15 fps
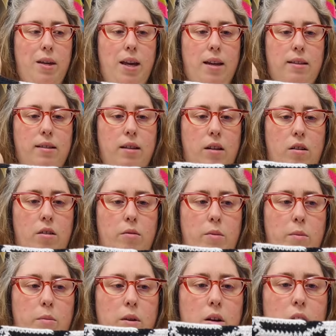Etsy, I can't
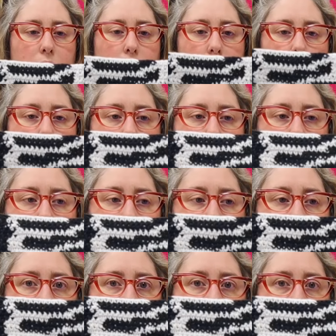remember.
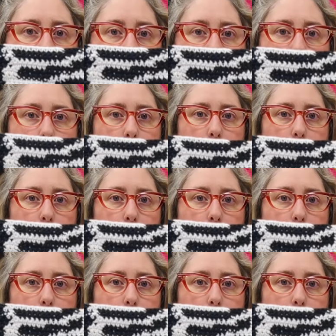And it's